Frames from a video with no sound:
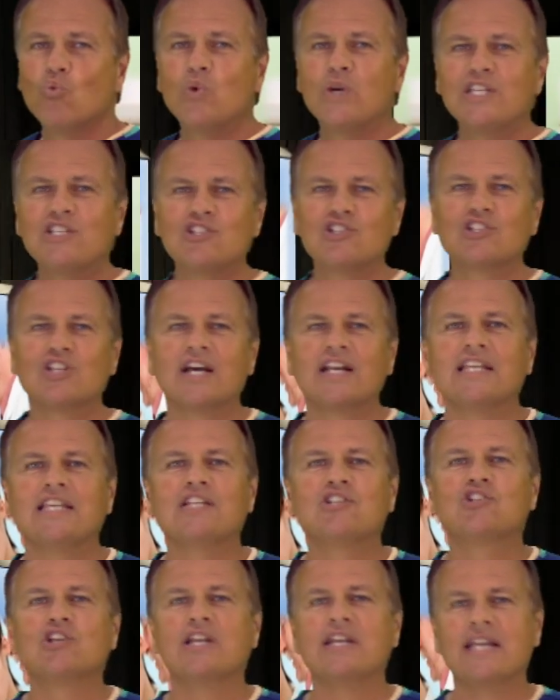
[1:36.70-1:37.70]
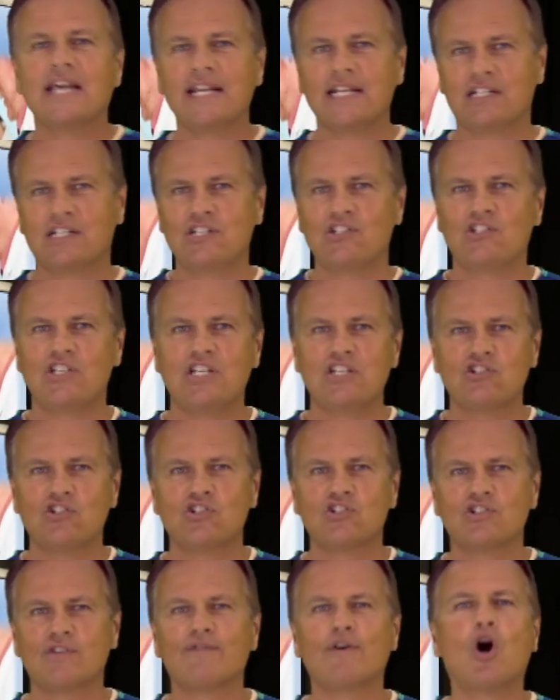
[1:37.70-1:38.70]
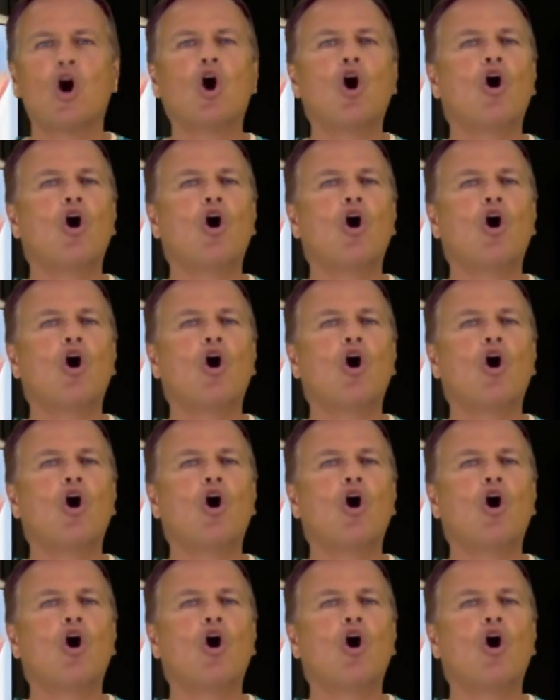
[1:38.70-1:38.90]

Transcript: We study genetic diseases of